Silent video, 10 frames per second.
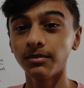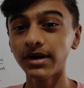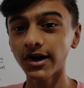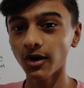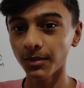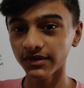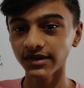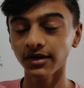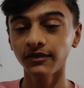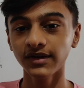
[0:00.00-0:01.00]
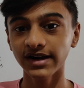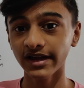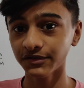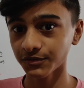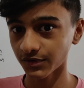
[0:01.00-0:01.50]
a bit opposite of our
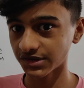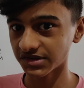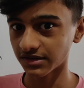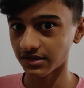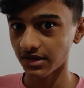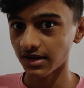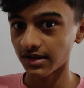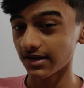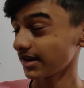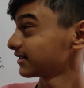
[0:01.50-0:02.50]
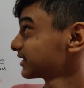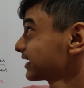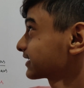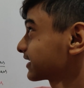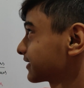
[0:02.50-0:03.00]
last question, here is the
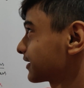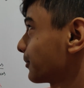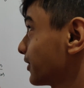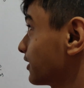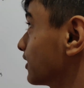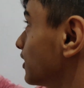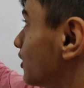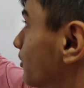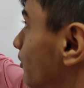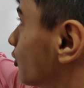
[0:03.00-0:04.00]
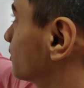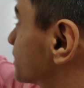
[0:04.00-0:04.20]
next example. Mole